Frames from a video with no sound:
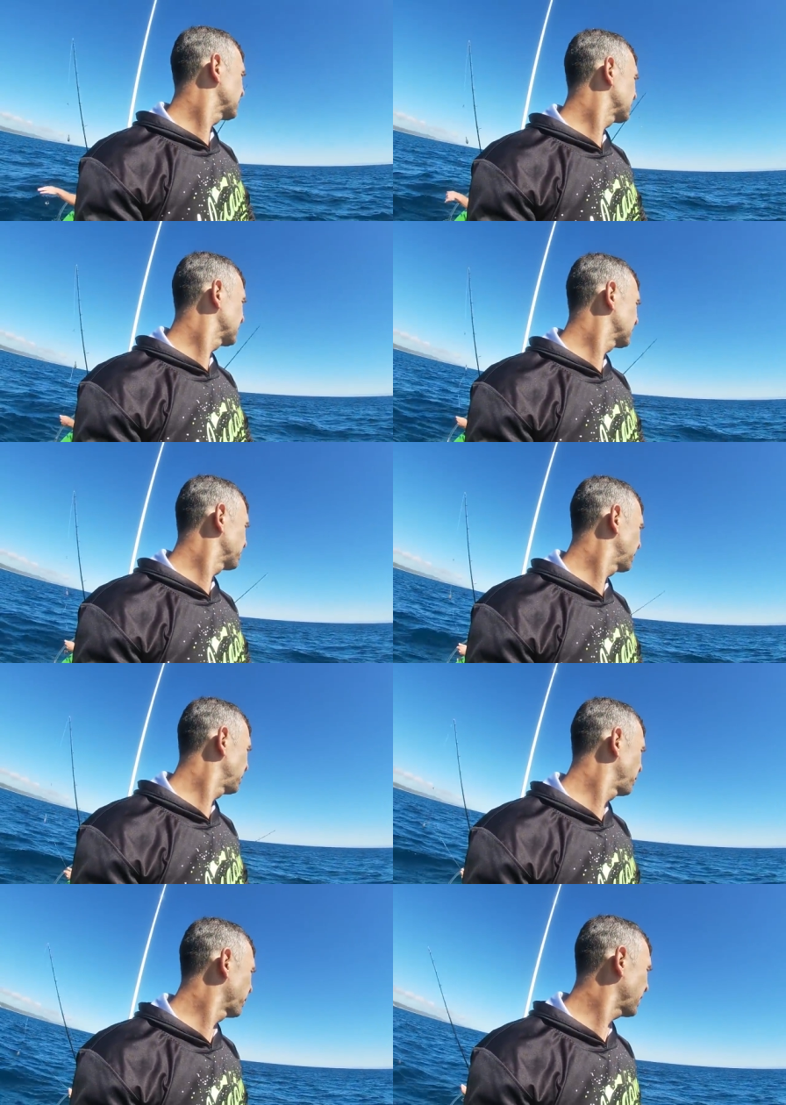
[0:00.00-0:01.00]
Um,
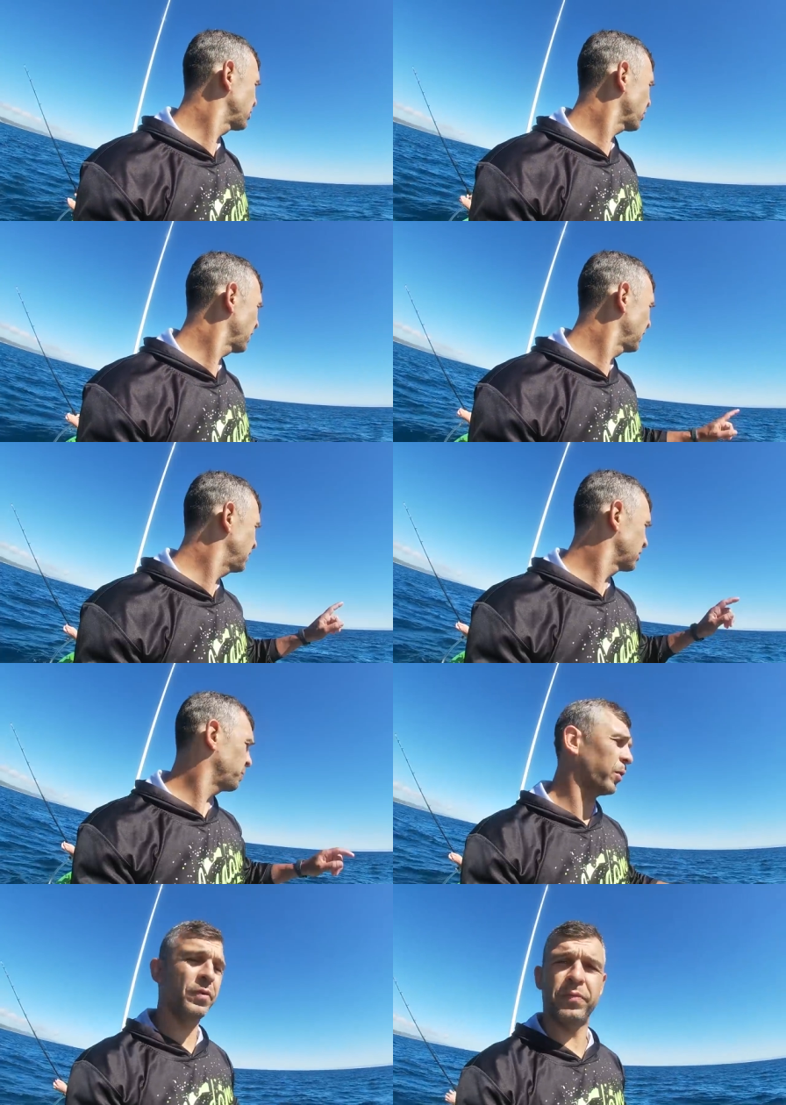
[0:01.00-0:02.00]
then we might try and hit the
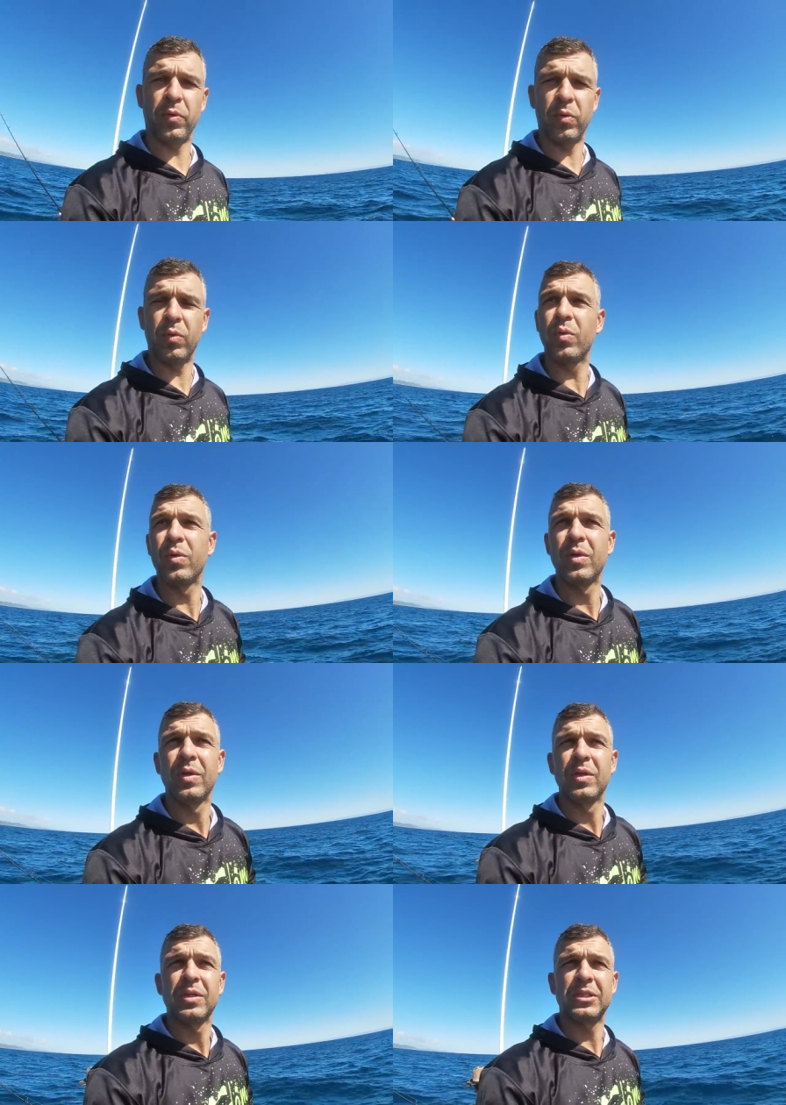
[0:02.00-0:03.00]
spot for
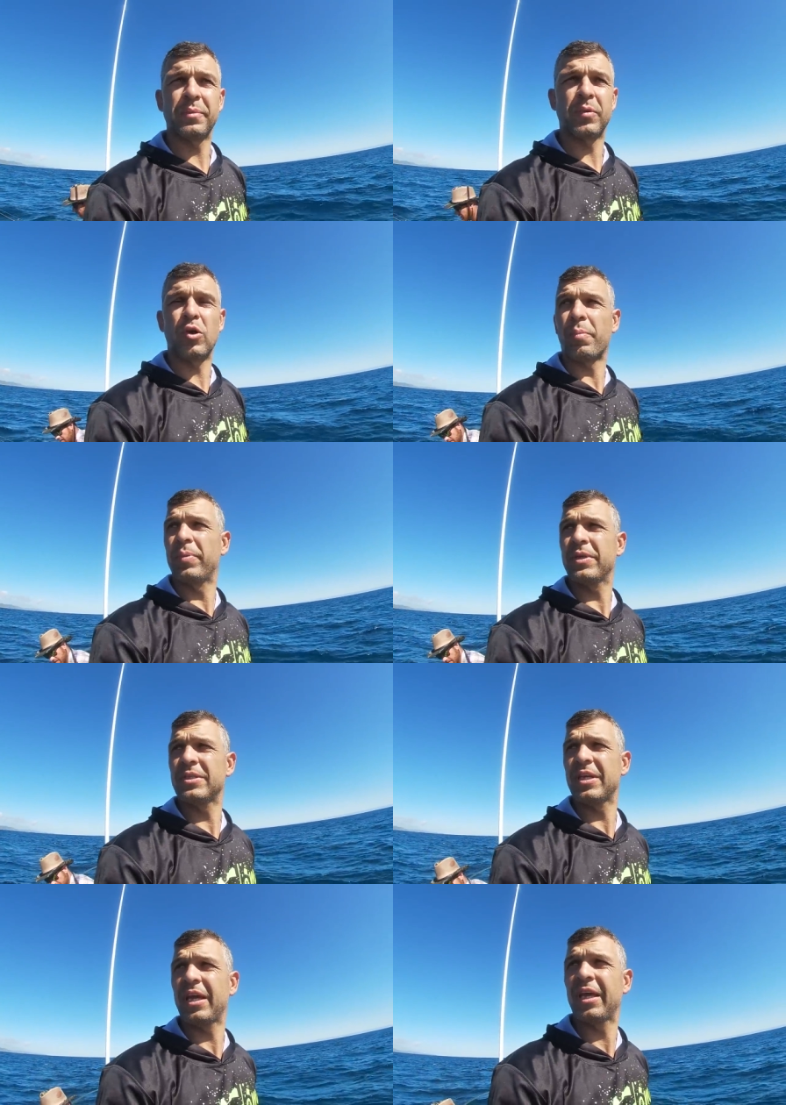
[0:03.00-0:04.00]
some
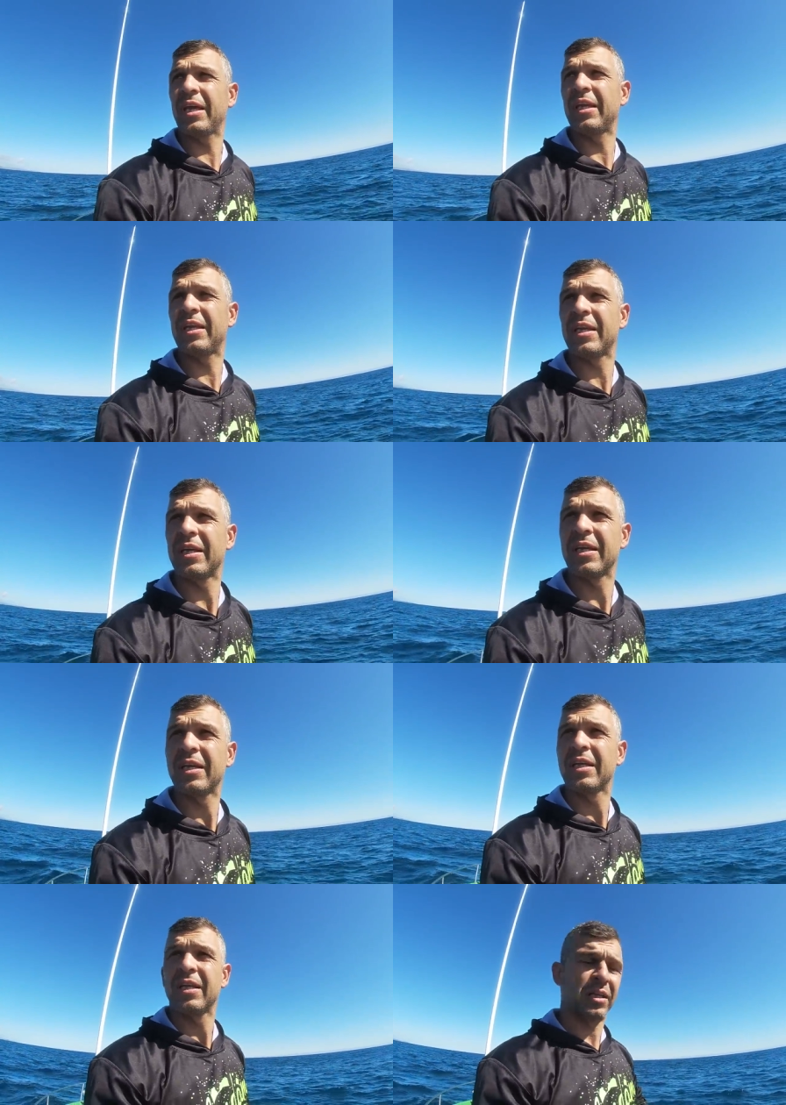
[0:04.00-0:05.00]
coppers and
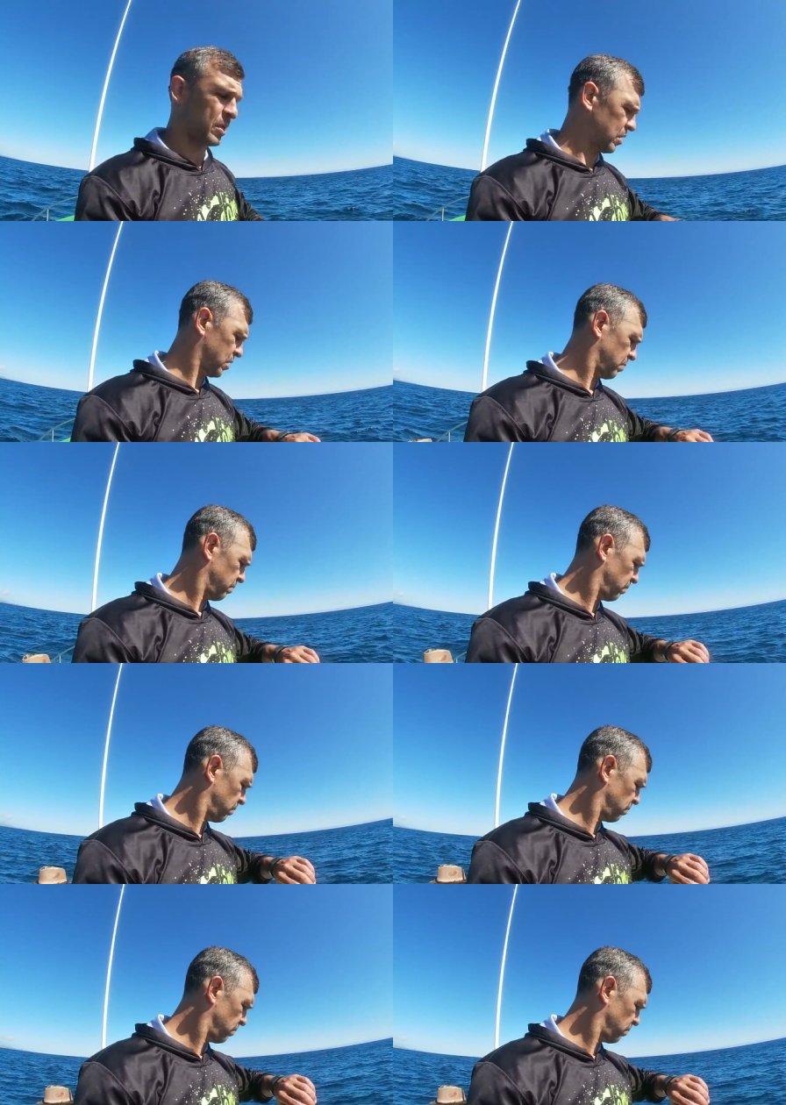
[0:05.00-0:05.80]
um,